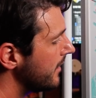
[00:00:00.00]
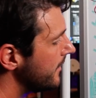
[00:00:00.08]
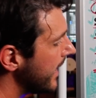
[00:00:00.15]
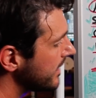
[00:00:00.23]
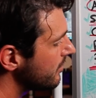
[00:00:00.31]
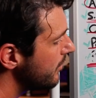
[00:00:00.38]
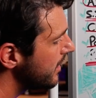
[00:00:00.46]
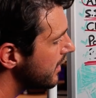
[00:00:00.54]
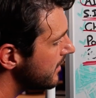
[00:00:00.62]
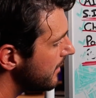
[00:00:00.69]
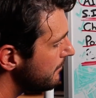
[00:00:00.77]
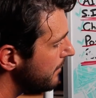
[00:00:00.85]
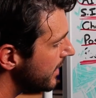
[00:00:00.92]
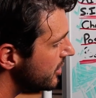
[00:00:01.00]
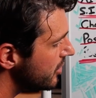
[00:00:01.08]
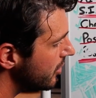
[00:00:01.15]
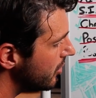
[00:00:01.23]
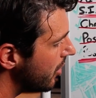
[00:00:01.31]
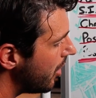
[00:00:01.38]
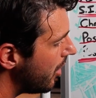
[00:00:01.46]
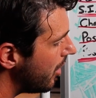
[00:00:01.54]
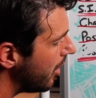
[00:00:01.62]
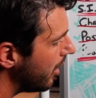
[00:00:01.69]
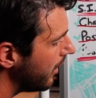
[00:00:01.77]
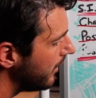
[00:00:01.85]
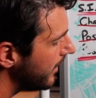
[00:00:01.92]
That's when we can then pitch the
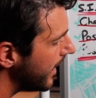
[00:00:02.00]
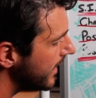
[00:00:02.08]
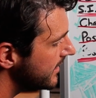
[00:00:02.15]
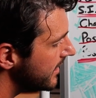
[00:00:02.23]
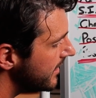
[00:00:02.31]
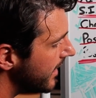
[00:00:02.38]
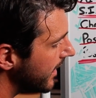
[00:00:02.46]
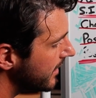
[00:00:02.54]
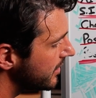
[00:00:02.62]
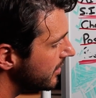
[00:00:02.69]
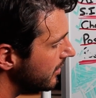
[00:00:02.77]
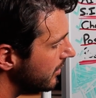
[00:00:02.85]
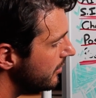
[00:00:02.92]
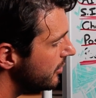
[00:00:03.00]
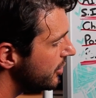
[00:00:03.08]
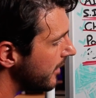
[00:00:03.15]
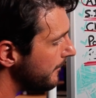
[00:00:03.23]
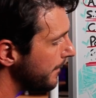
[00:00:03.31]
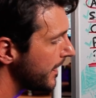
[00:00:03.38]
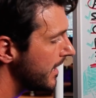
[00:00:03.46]
call as the next solution.